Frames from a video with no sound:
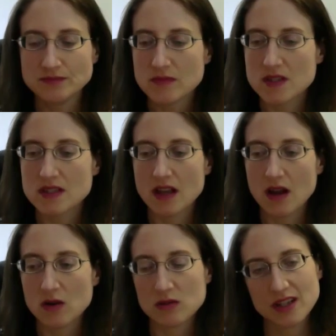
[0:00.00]

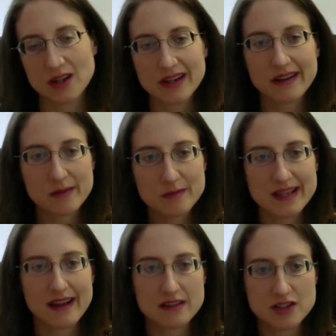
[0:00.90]
So, you know, it comes
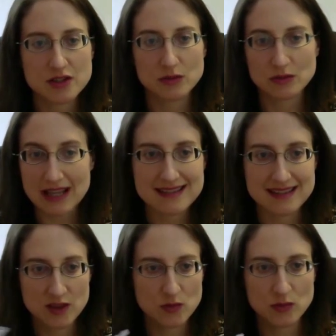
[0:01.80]
out to less
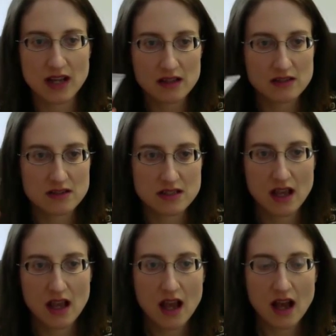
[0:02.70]
than $3
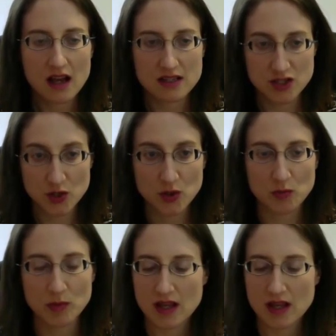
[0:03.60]
a tube.